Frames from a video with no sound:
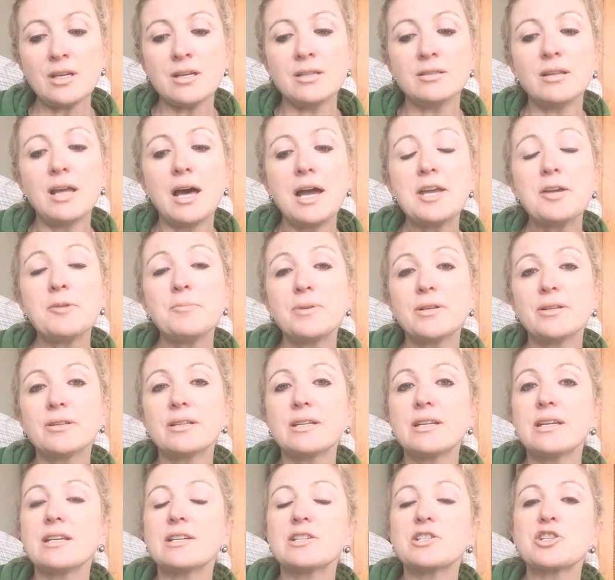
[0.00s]

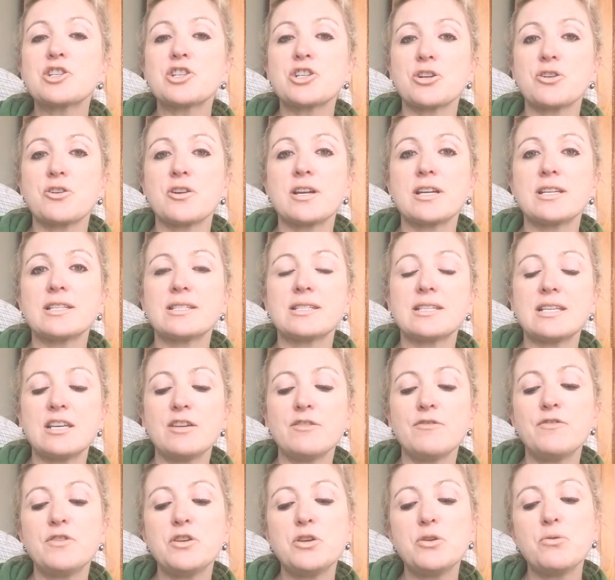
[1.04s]
liability insurance
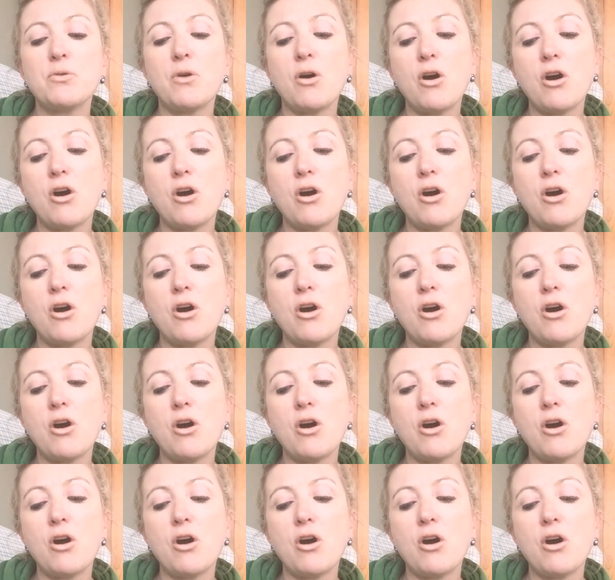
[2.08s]
if you